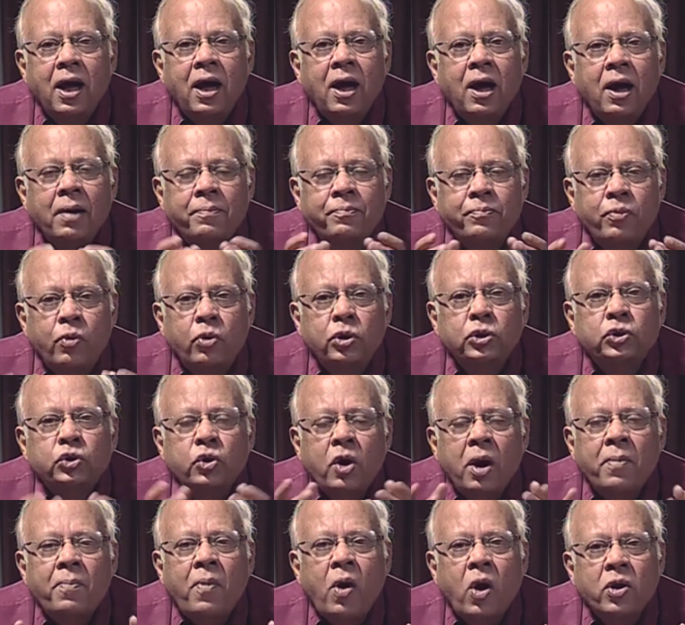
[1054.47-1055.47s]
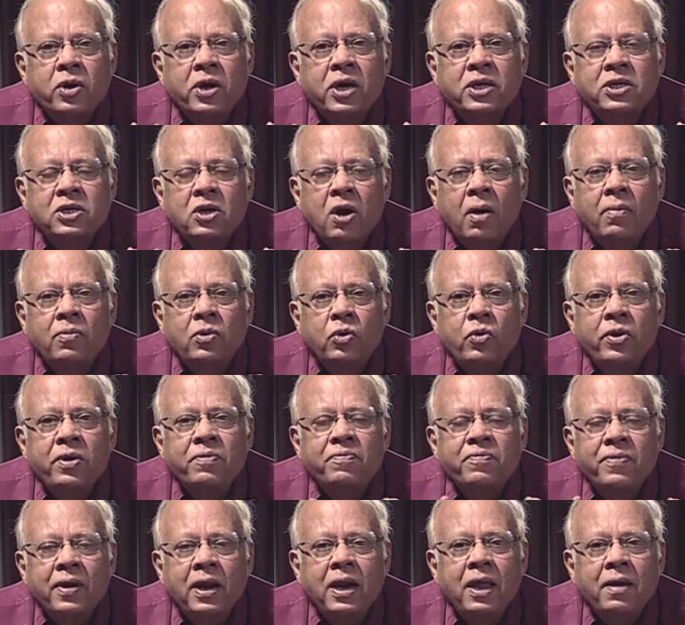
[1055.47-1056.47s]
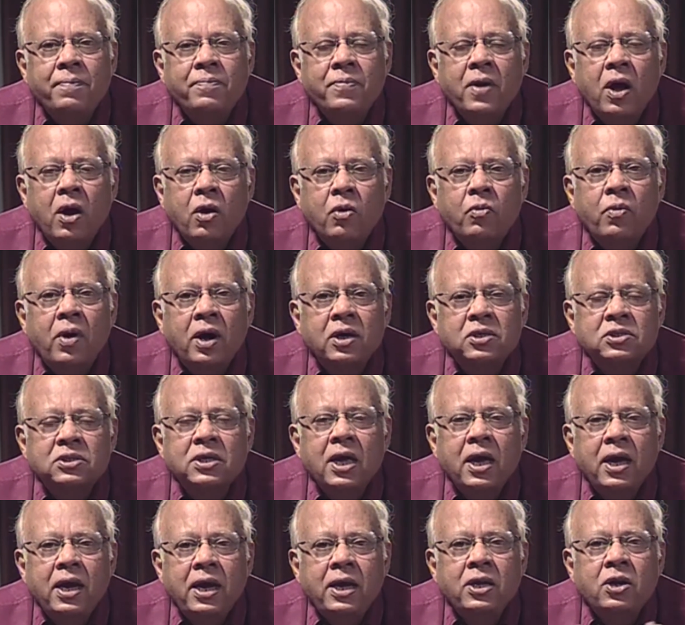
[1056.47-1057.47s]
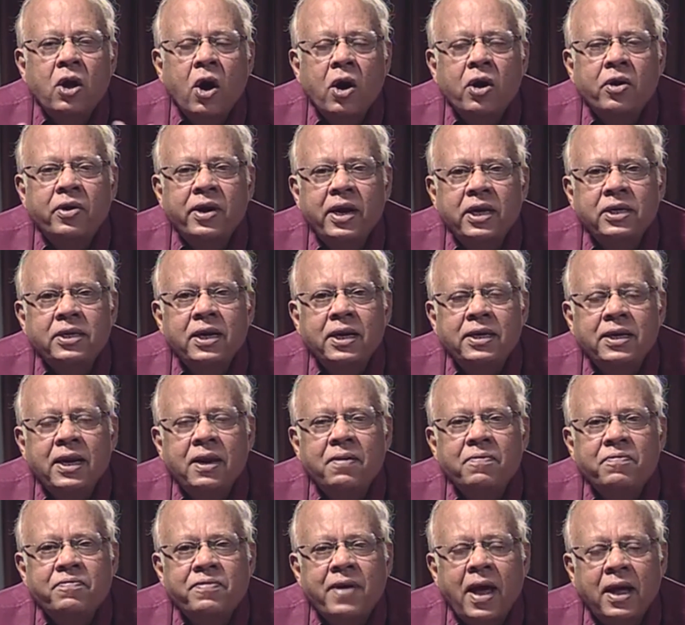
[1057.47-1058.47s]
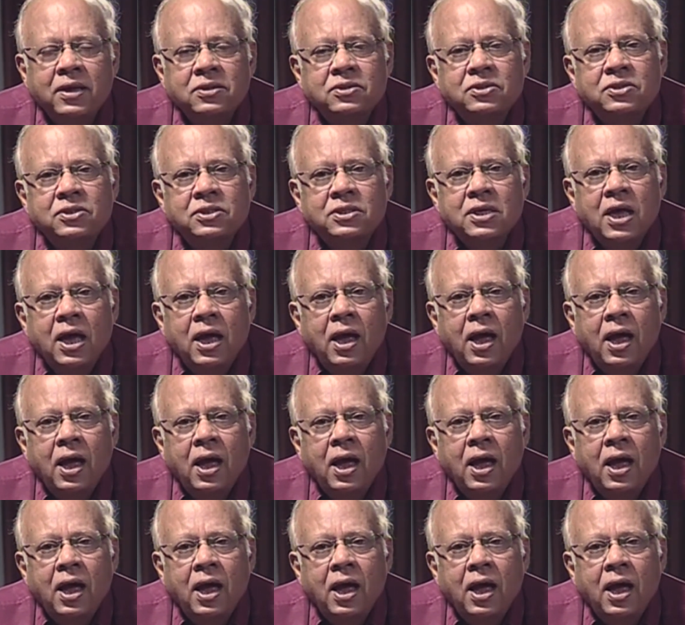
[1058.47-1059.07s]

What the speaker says: bourgeois monarchy of Louis Philippe was inaugurated in France,